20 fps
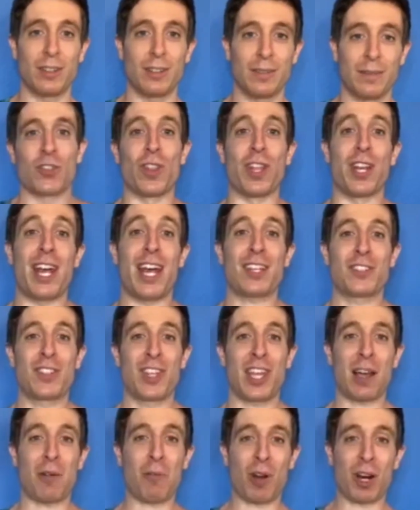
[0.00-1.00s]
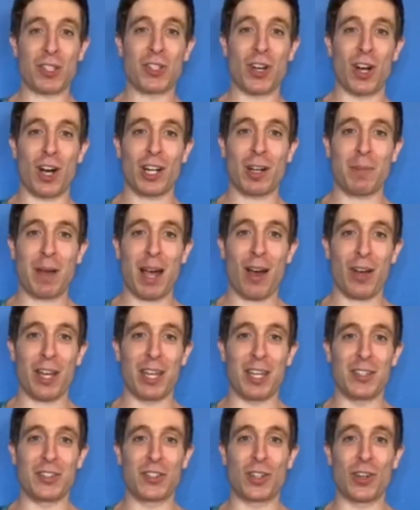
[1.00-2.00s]
So the next thing I want to talk about
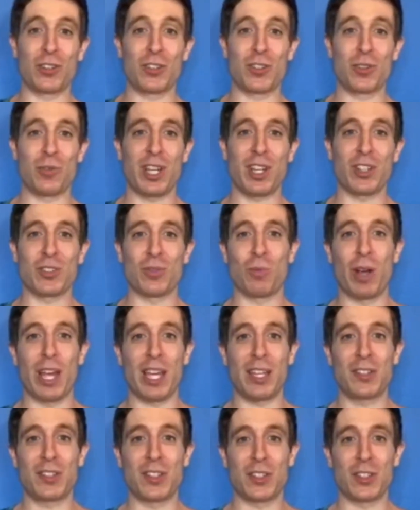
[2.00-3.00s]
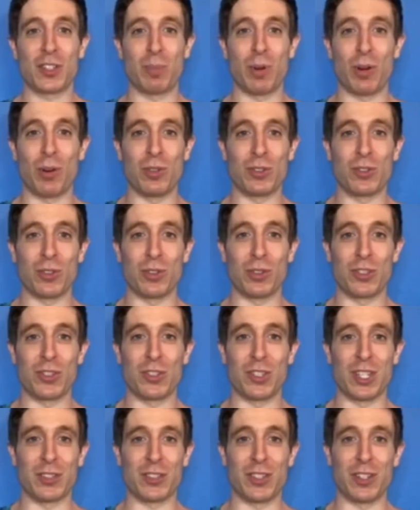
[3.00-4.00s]
is Costa Rica's waste disposal
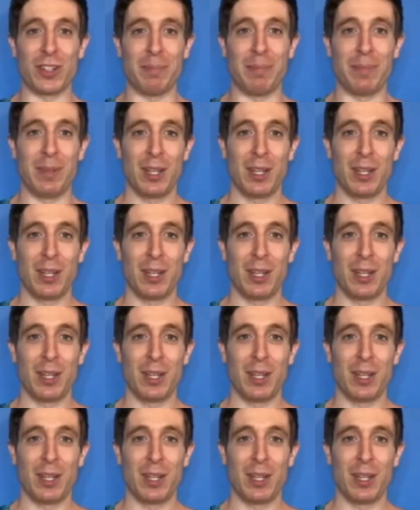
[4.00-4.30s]
system.